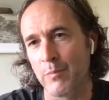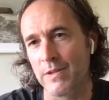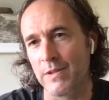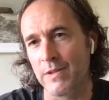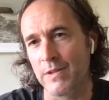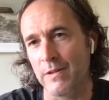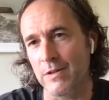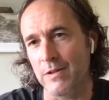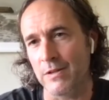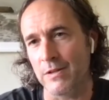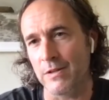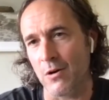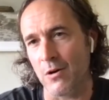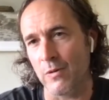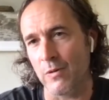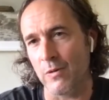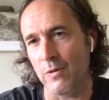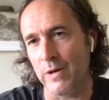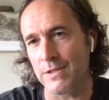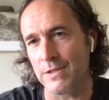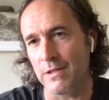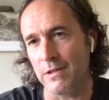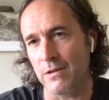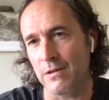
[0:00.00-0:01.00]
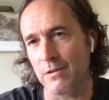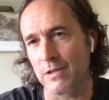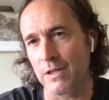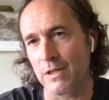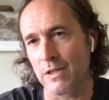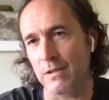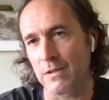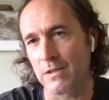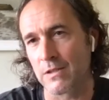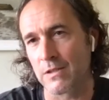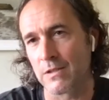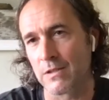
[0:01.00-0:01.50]
But then there's always,
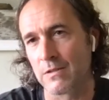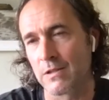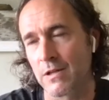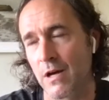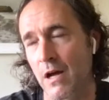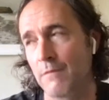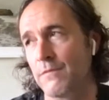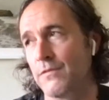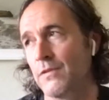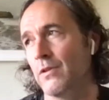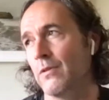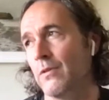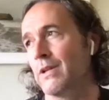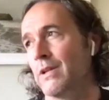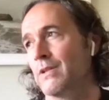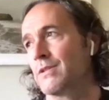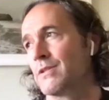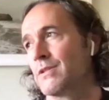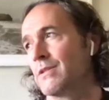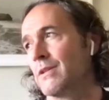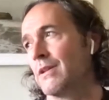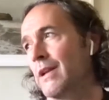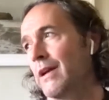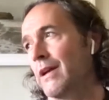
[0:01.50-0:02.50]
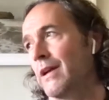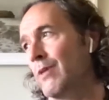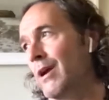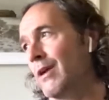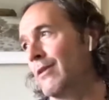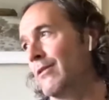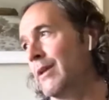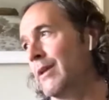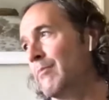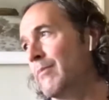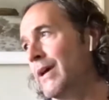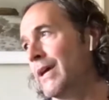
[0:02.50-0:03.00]
kind of confluence, and I
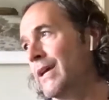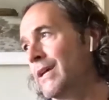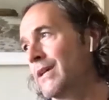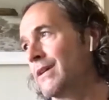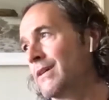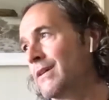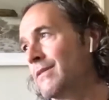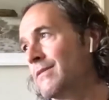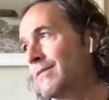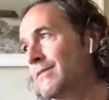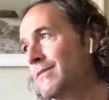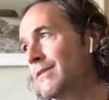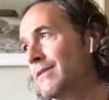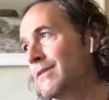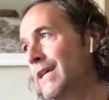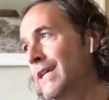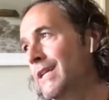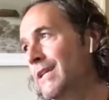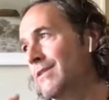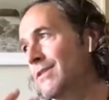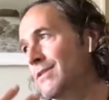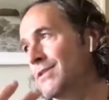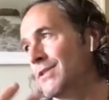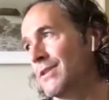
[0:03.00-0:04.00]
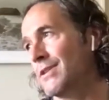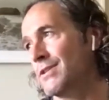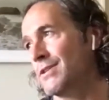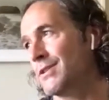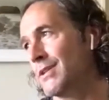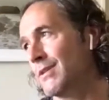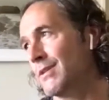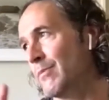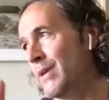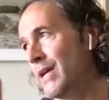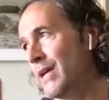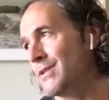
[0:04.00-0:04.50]
rarely make any
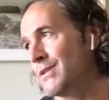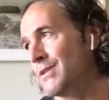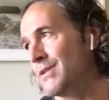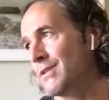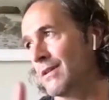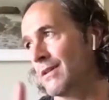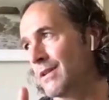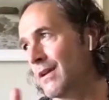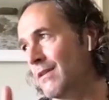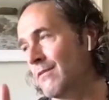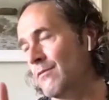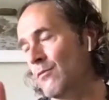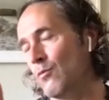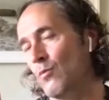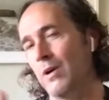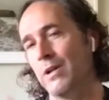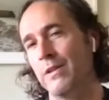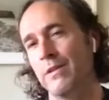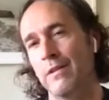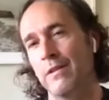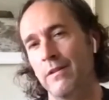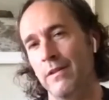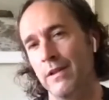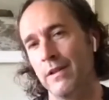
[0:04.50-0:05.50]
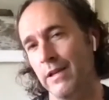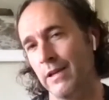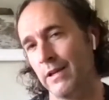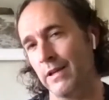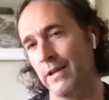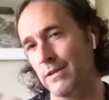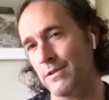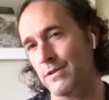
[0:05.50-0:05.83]
decision based on kind of one thing.